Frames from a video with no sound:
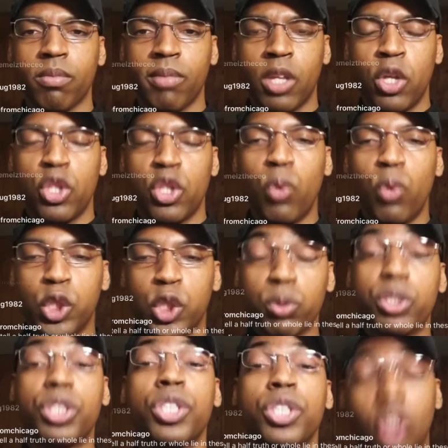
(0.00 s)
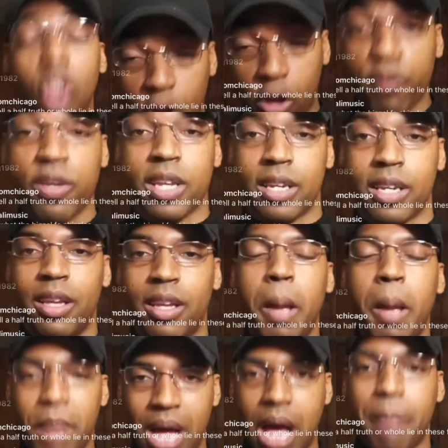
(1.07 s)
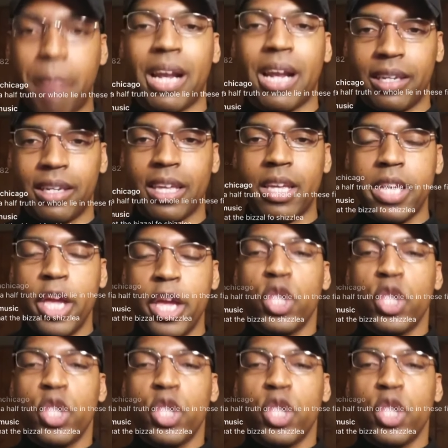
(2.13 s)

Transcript: You want to soften Muhammad Ali.